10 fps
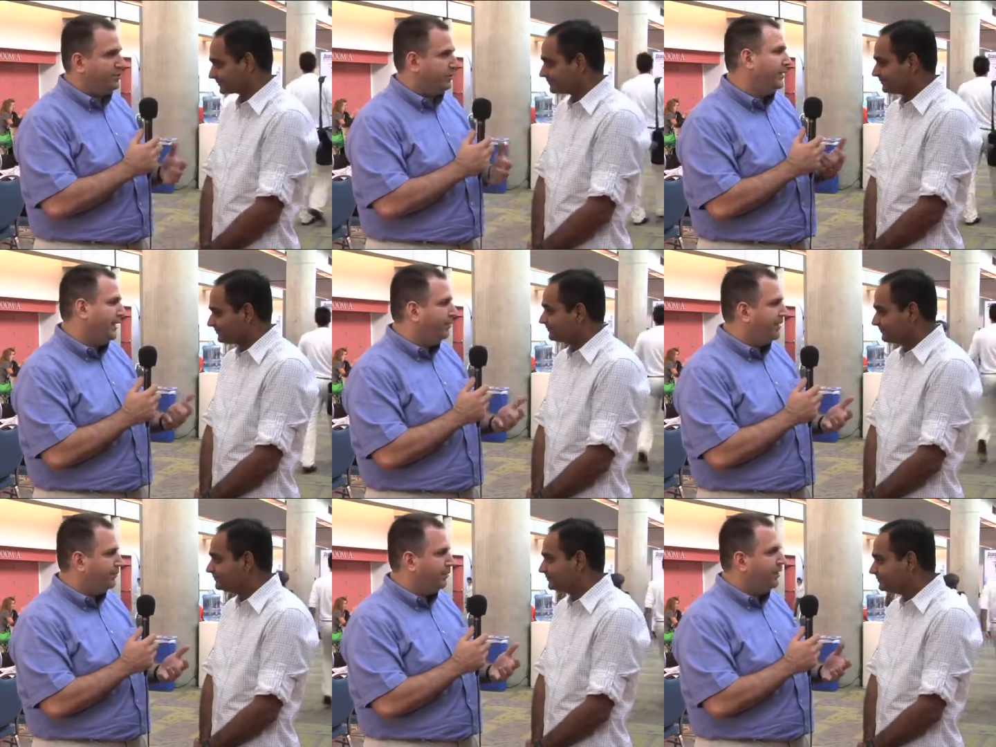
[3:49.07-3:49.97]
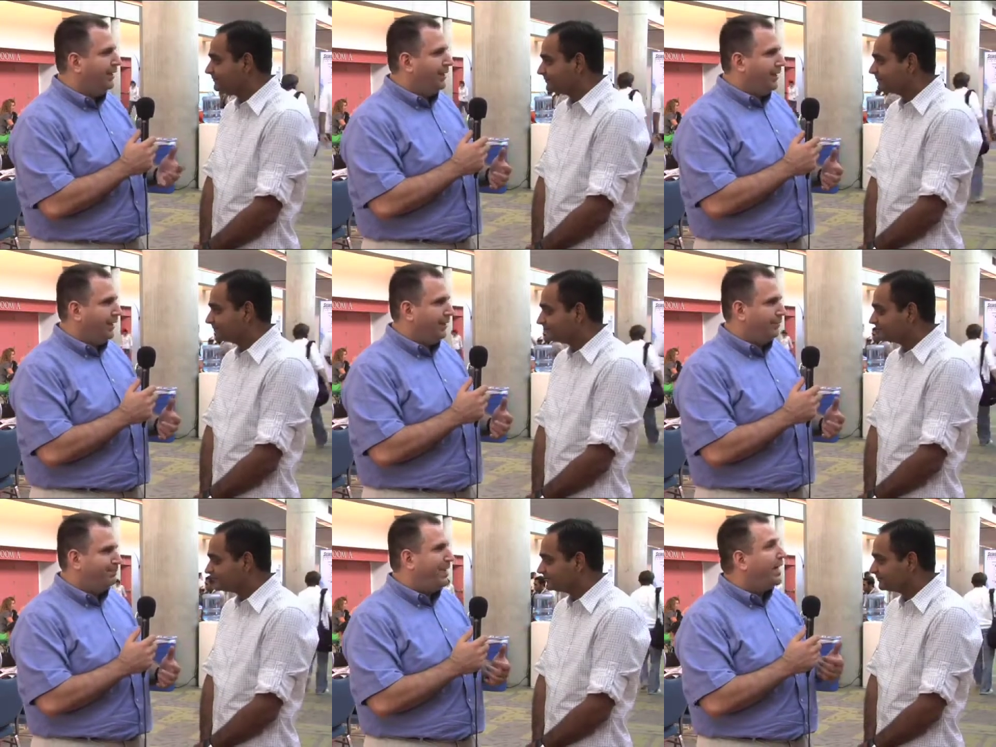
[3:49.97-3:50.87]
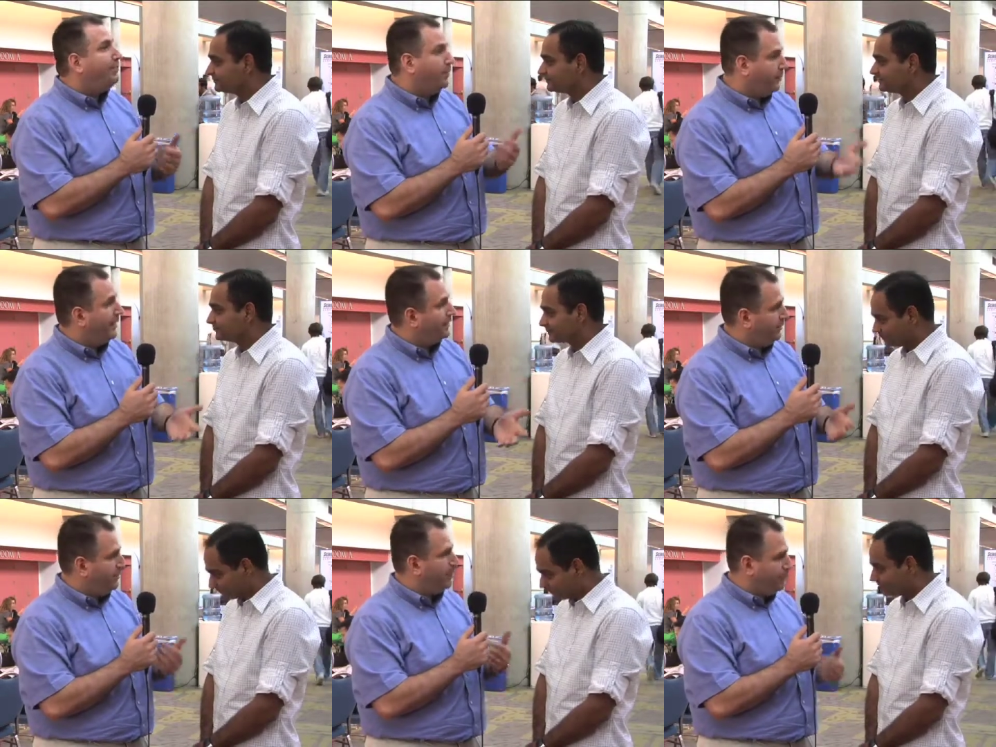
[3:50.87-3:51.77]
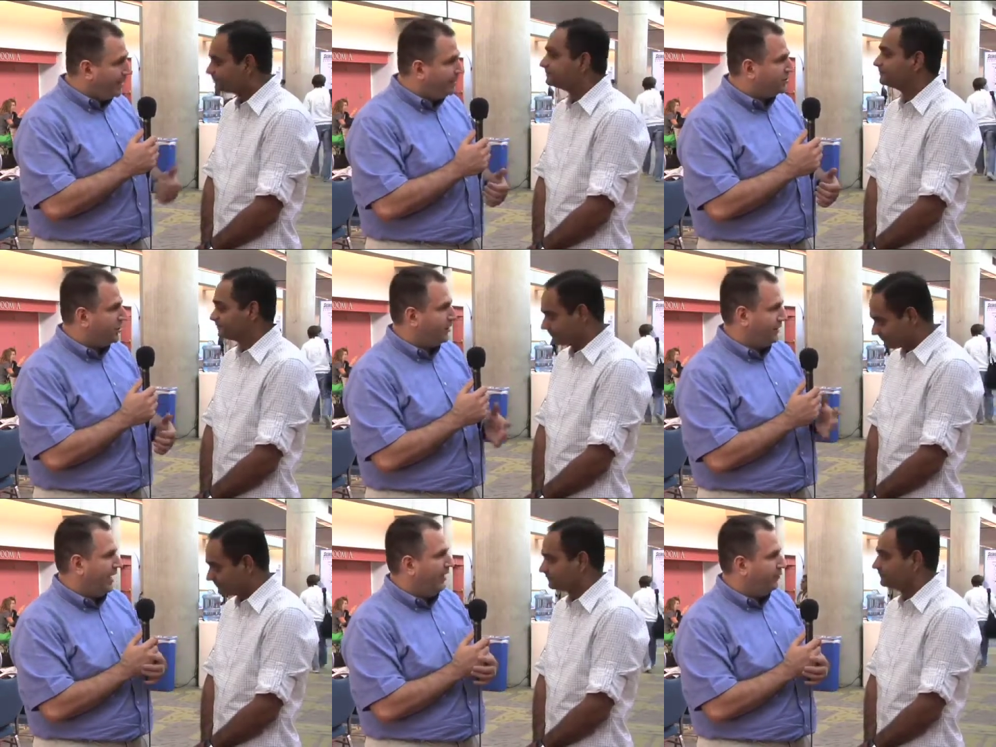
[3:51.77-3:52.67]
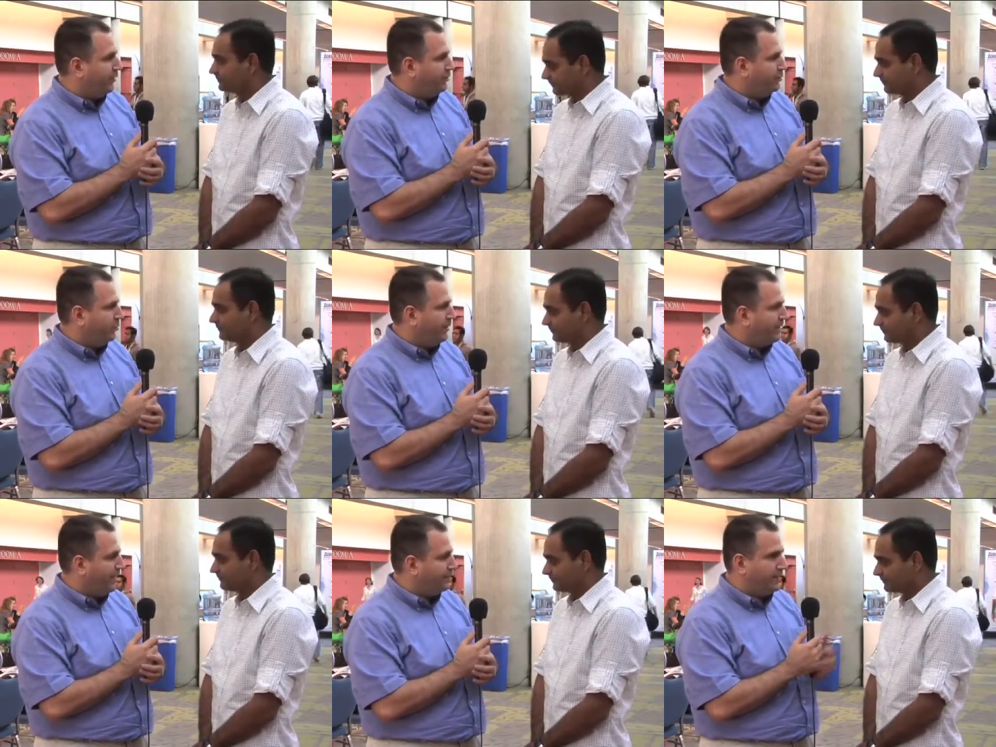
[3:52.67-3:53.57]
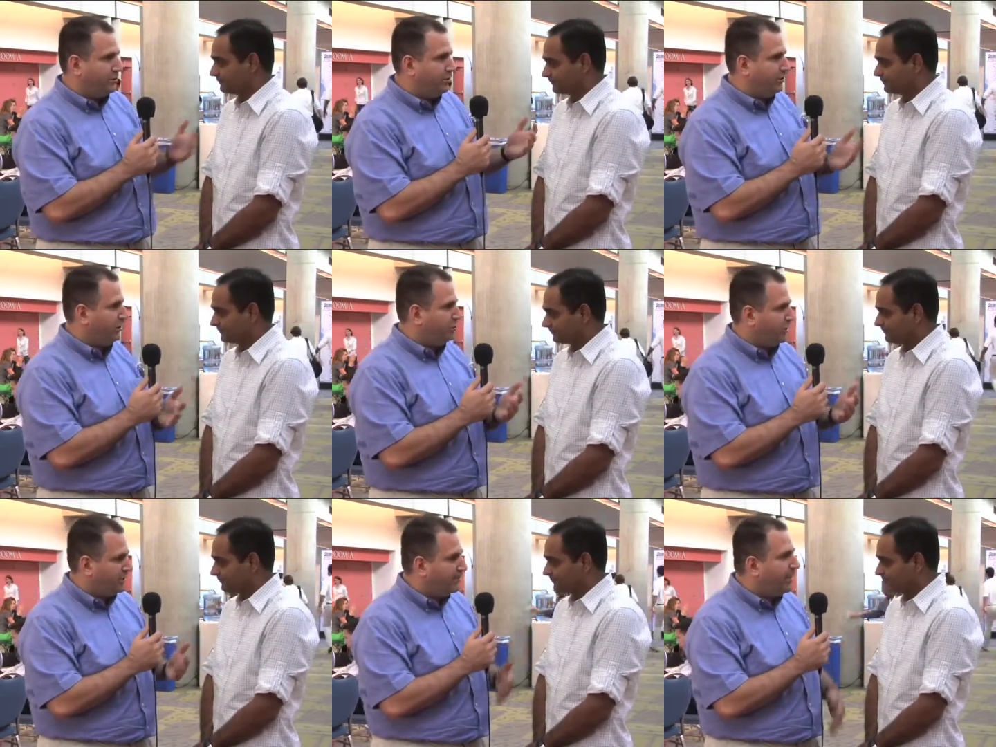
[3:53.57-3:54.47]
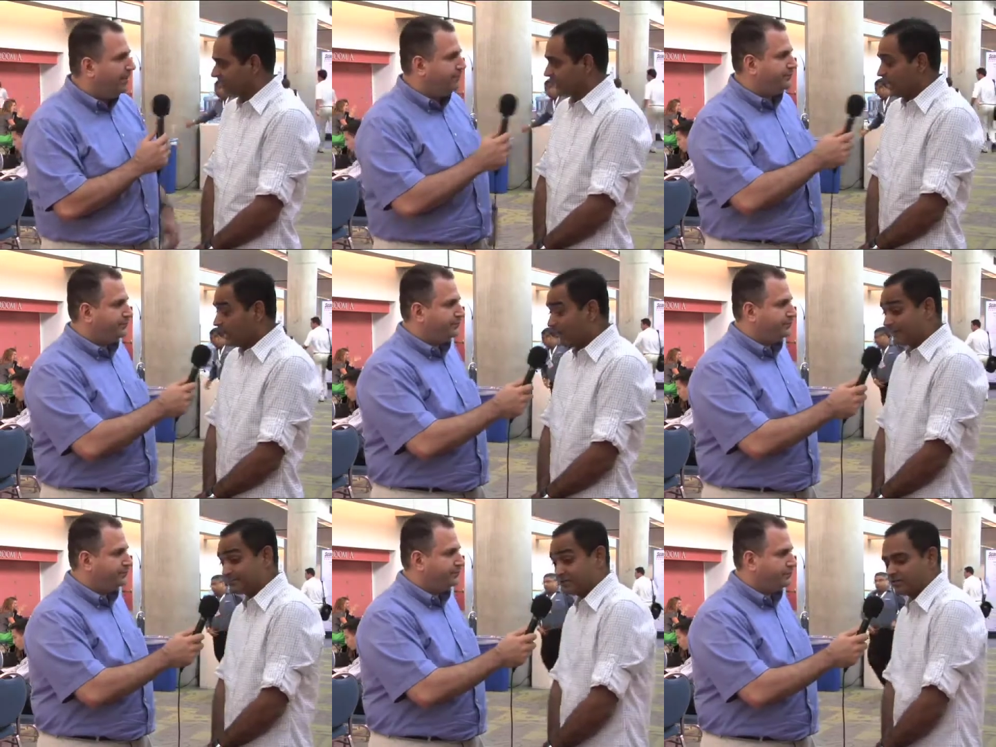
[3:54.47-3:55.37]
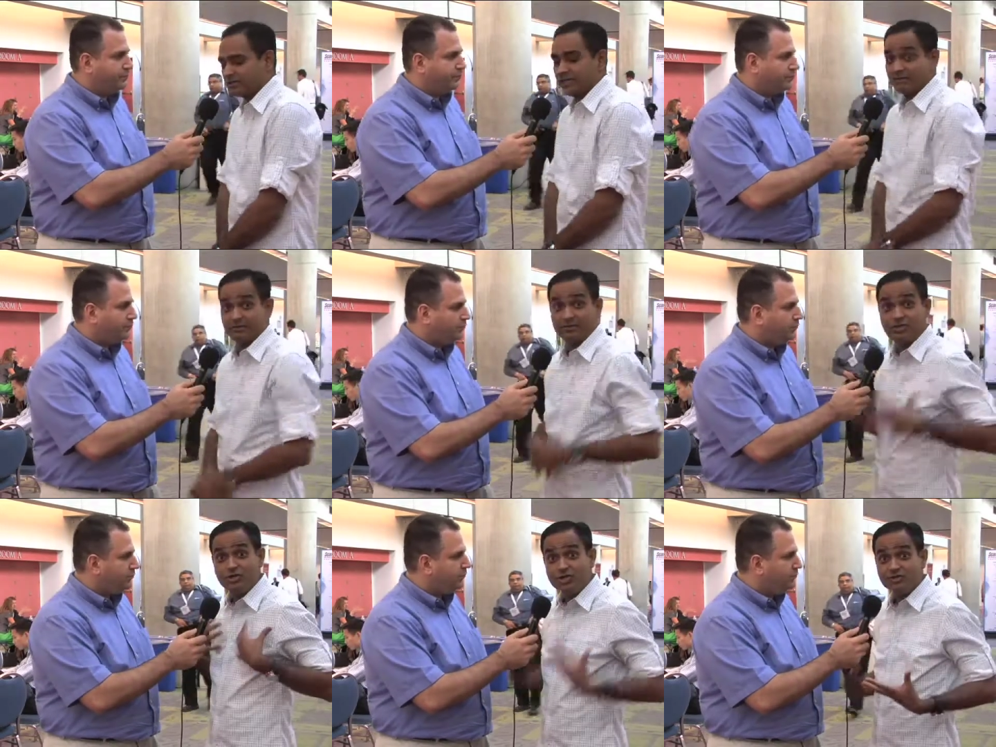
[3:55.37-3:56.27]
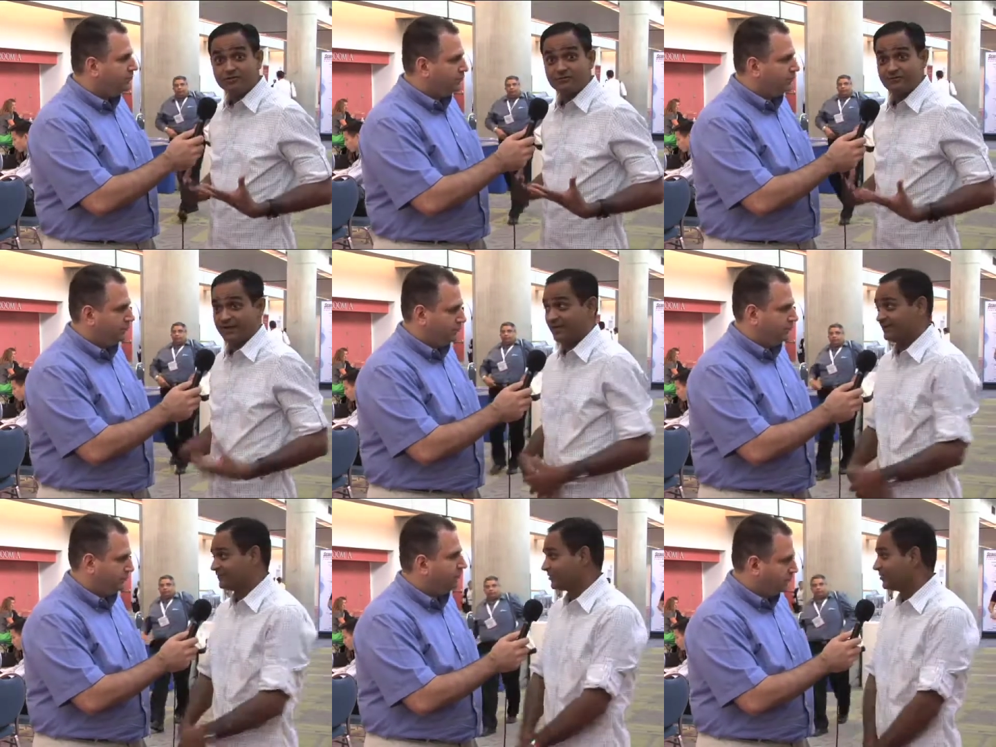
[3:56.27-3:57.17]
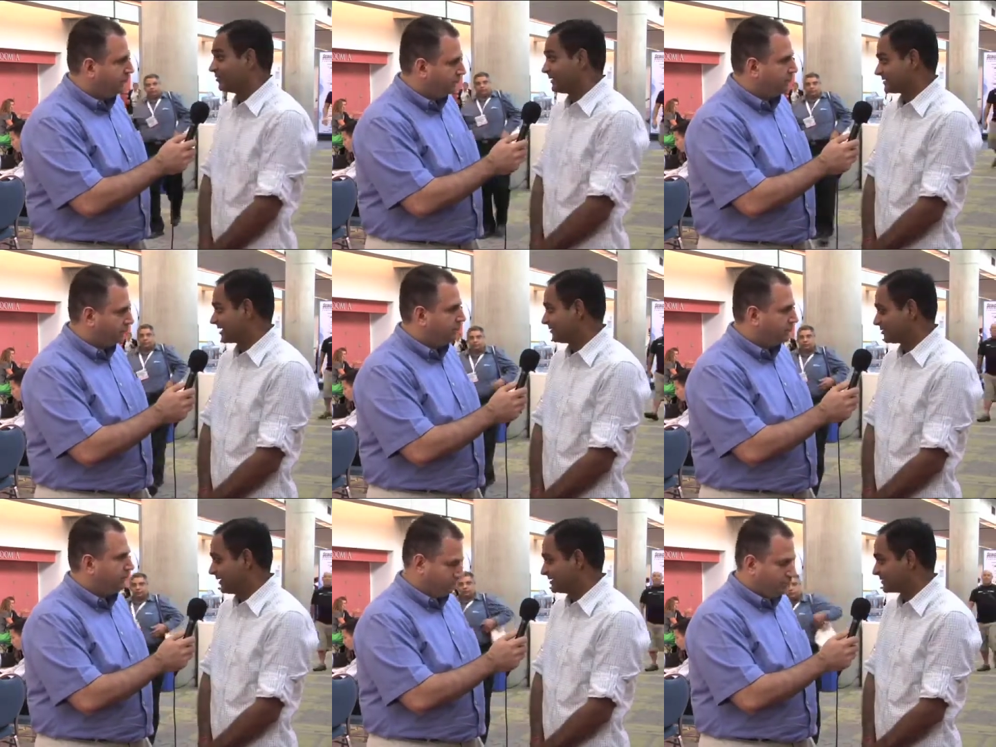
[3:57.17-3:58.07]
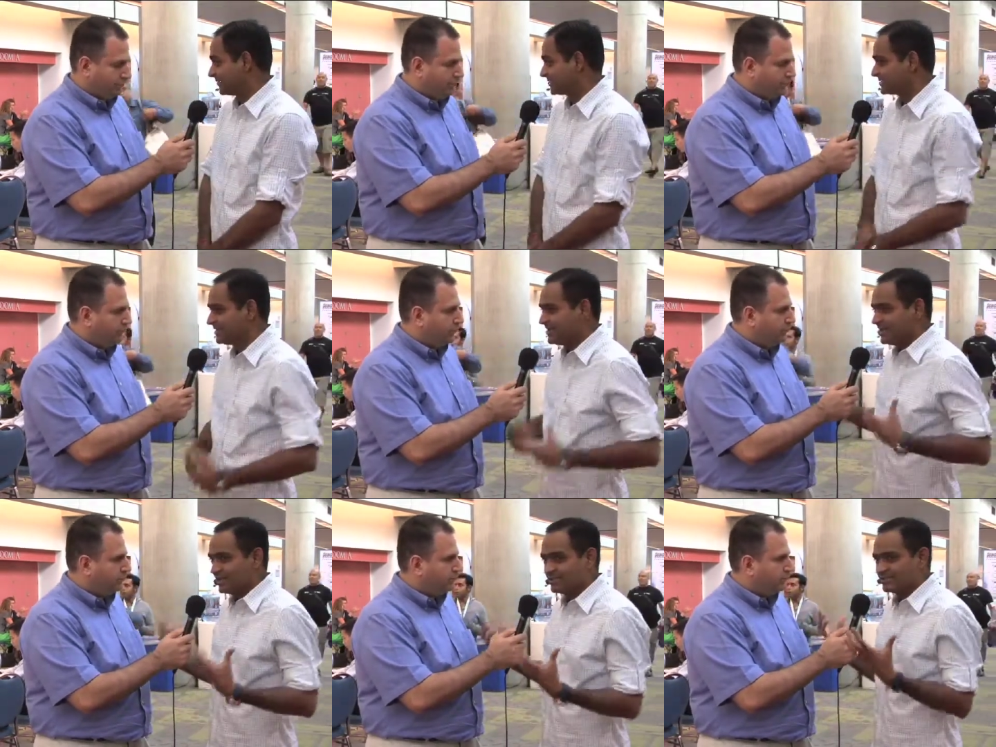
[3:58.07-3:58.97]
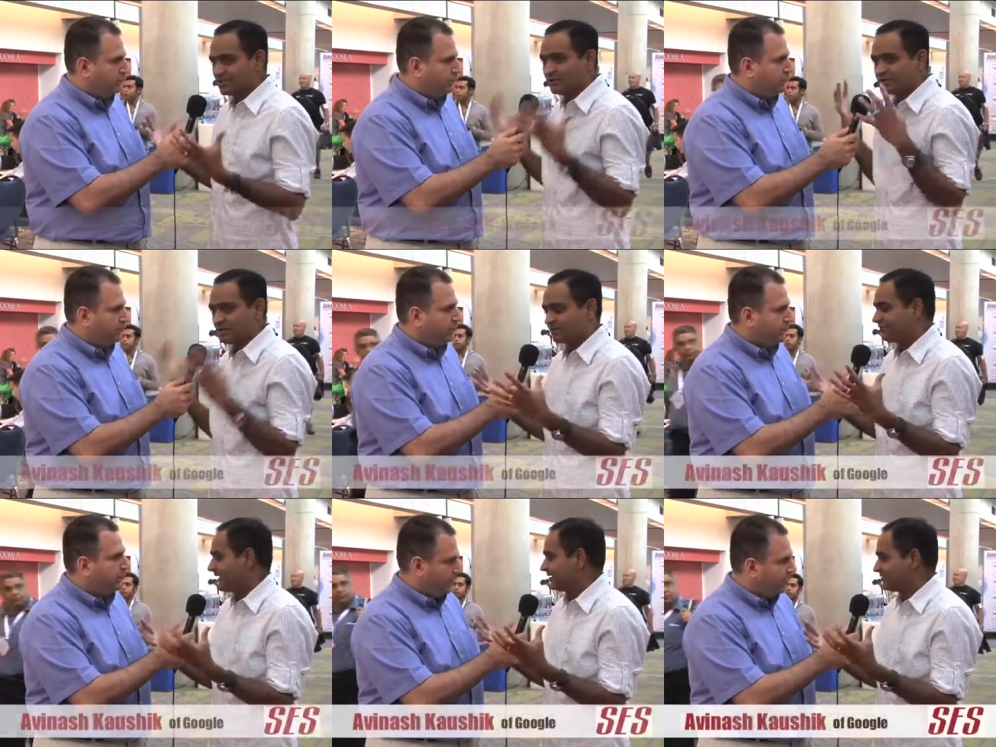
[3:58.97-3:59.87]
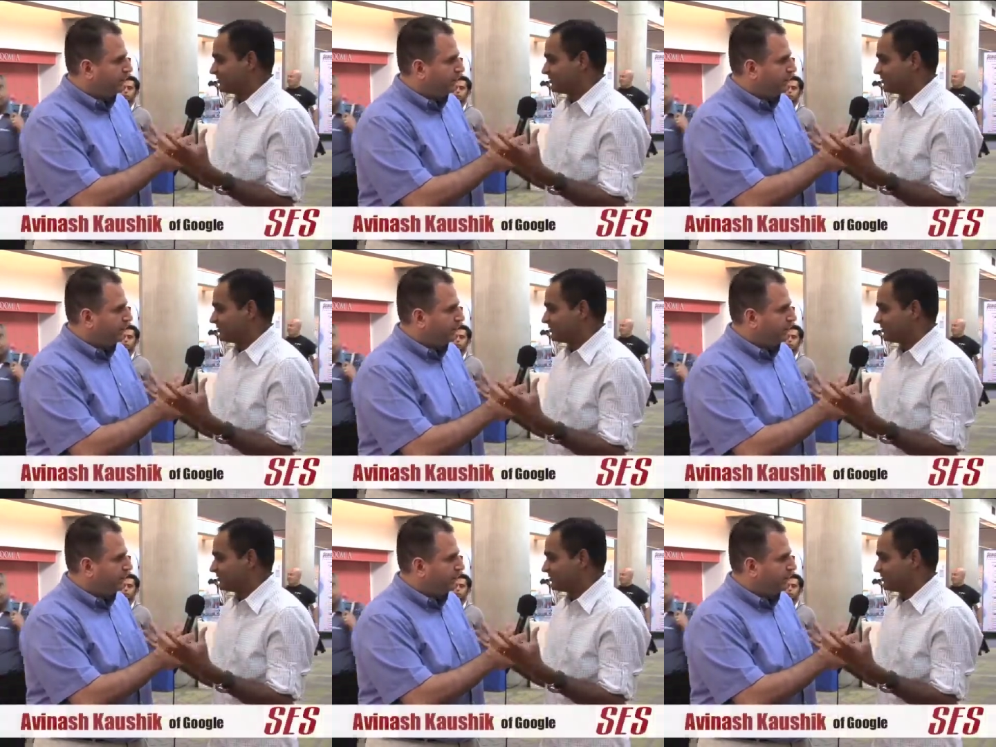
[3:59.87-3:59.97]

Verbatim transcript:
Speaker 1: months to really help people um, pick up the momentum they've been already starting to have with Google Website Optimizer. Can, can you share some of that? Oh,
Speaker 2: absolutely. I'm, I'm a huge fan of the Google Website Optimizer because it's just so much more fun